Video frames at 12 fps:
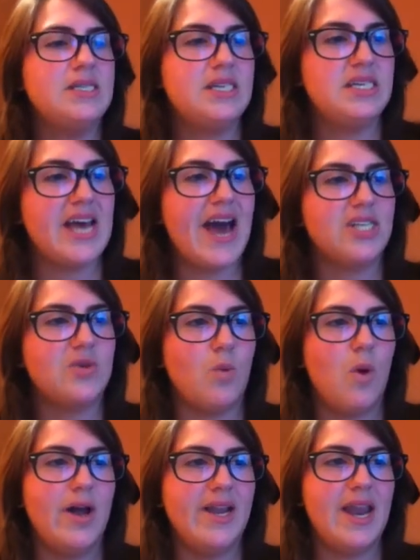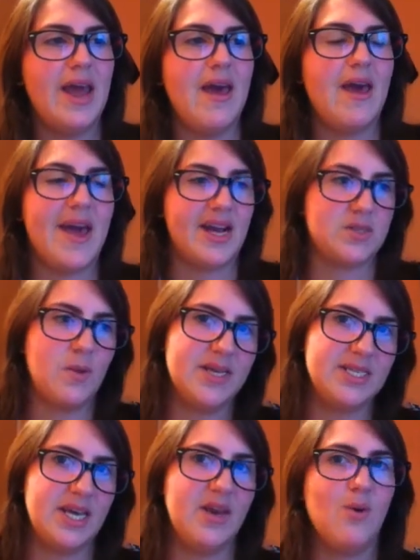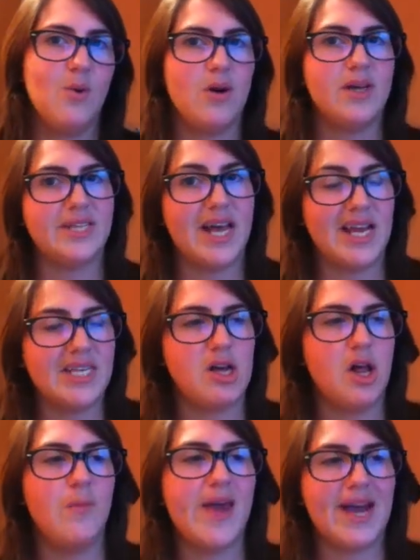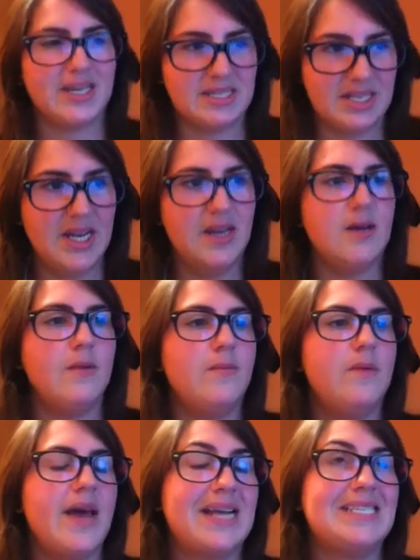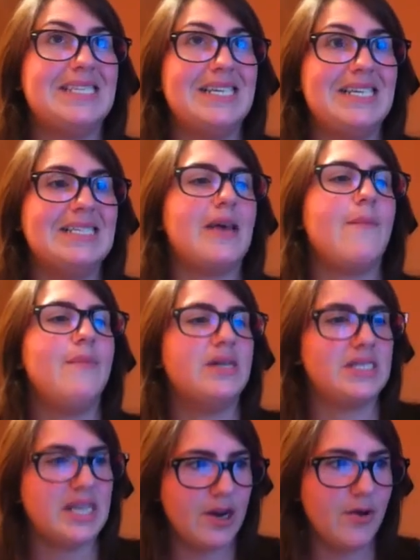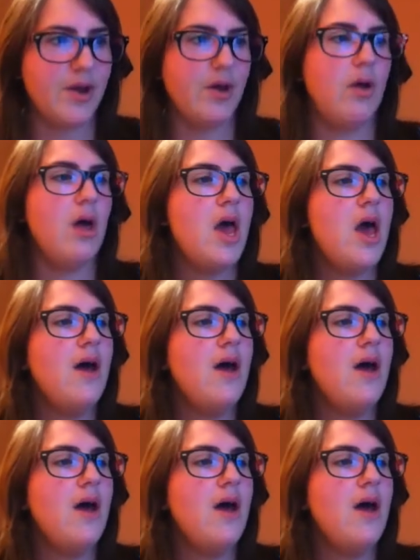detach one XYZ, or as I like to call them, Xyz material